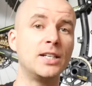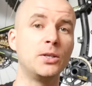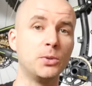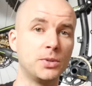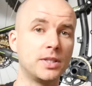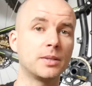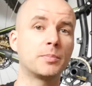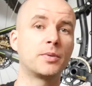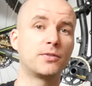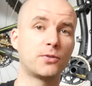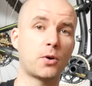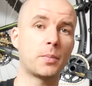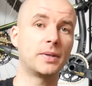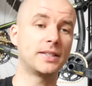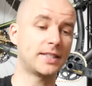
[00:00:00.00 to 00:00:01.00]
losing
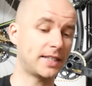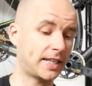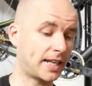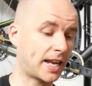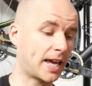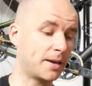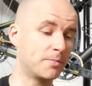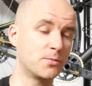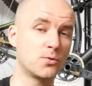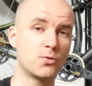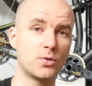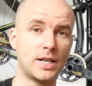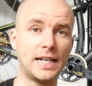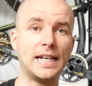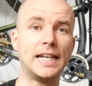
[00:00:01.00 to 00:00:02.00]
performance and I'm
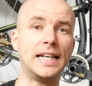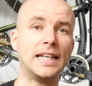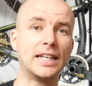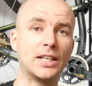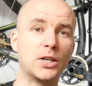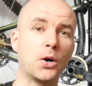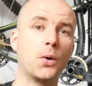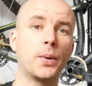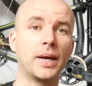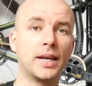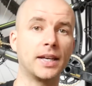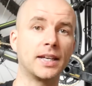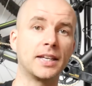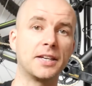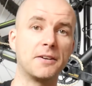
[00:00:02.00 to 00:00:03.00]
really
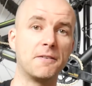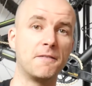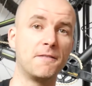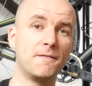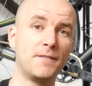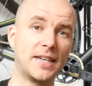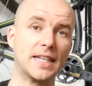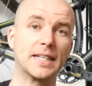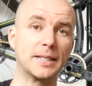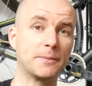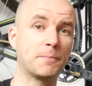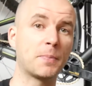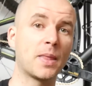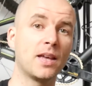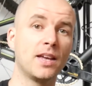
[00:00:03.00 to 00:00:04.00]
going
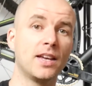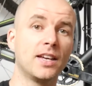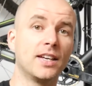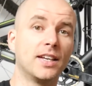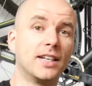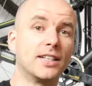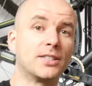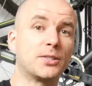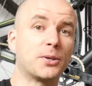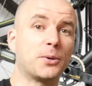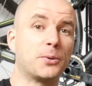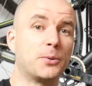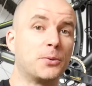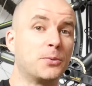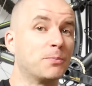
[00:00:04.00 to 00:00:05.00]
vegan.
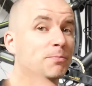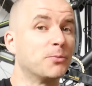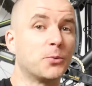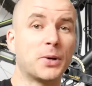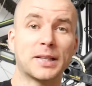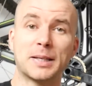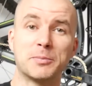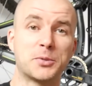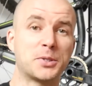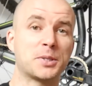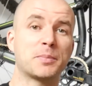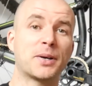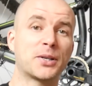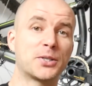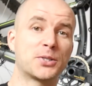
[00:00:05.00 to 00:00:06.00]
So welcome to
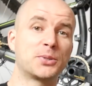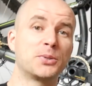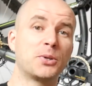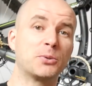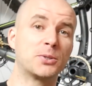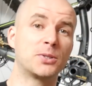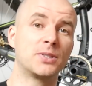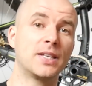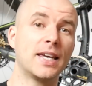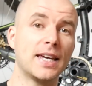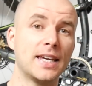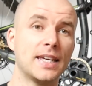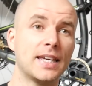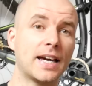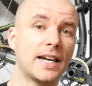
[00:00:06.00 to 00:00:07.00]
the SickBiker studio.
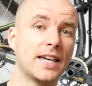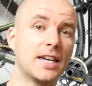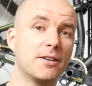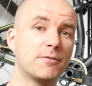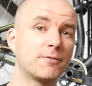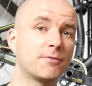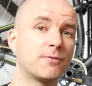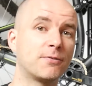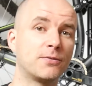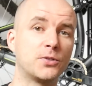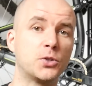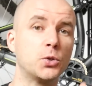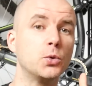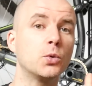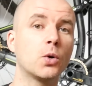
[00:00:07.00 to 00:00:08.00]
Today I have
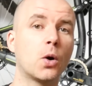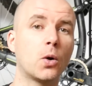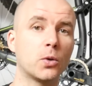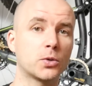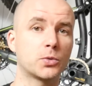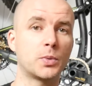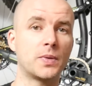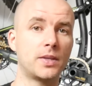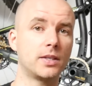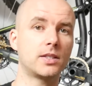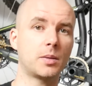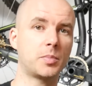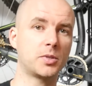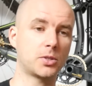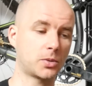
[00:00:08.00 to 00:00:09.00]
two goals with this
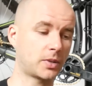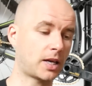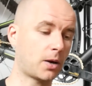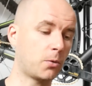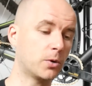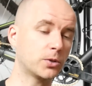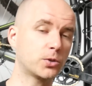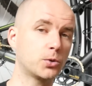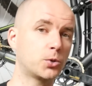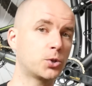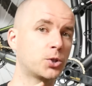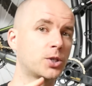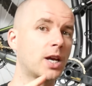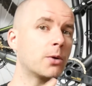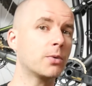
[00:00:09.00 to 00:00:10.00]
episode. I want to
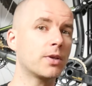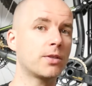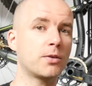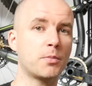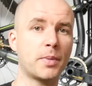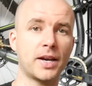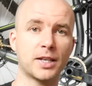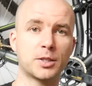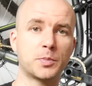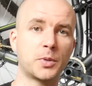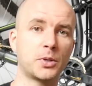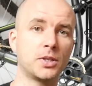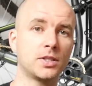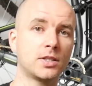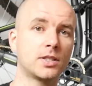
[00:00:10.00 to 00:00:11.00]
share with you my
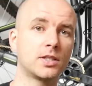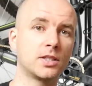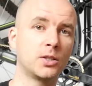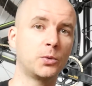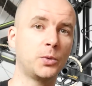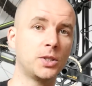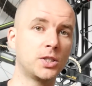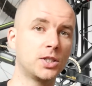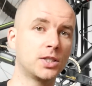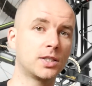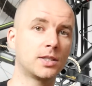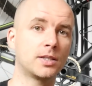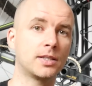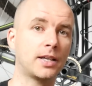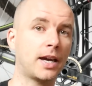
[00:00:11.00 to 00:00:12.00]
experience, which
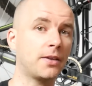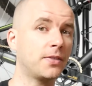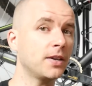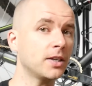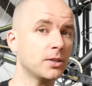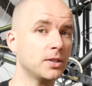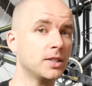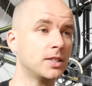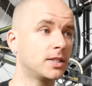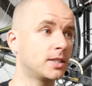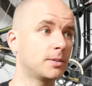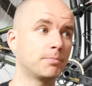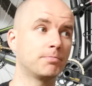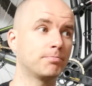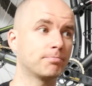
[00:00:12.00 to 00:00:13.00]
is, I think it's